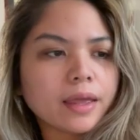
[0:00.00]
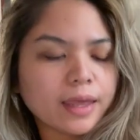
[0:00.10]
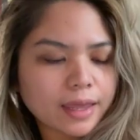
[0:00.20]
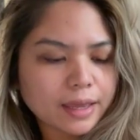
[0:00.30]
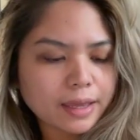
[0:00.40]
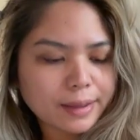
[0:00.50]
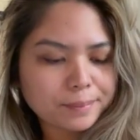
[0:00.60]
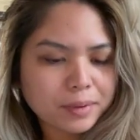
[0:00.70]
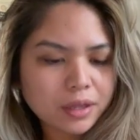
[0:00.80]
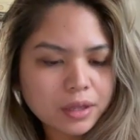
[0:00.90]

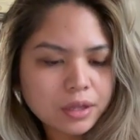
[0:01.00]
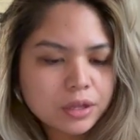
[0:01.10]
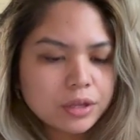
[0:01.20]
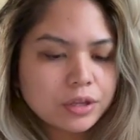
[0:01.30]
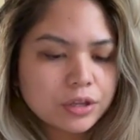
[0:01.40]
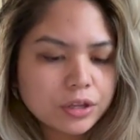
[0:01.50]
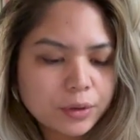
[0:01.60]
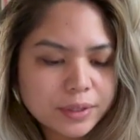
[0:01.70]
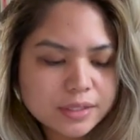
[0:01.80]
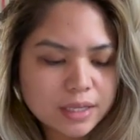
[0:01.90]
am
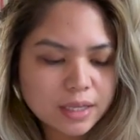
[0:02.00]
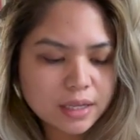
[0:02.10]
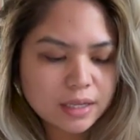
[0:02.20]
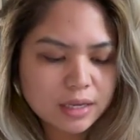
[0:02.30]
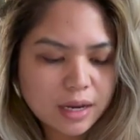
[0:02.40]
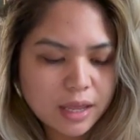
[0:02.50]
going to eat.